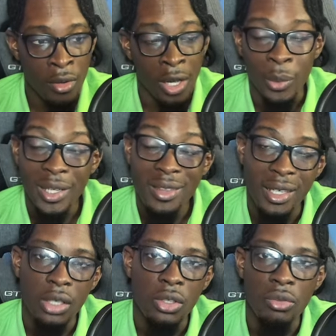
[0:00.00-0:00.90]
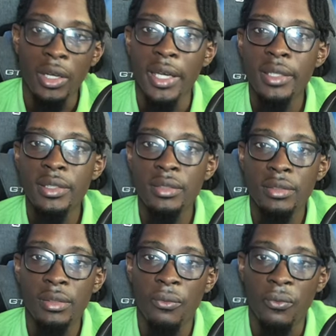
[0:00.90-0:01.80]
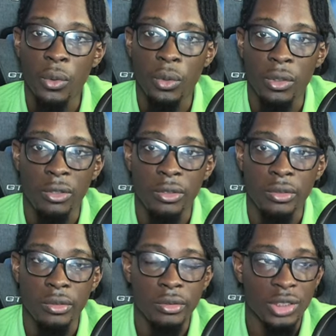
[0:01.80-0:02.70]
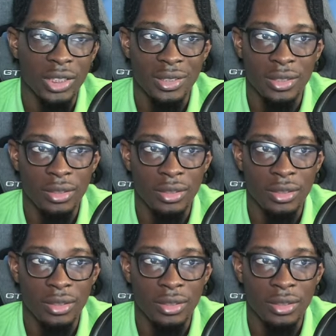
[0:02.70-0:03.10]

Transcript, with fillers: want to thank you guys for just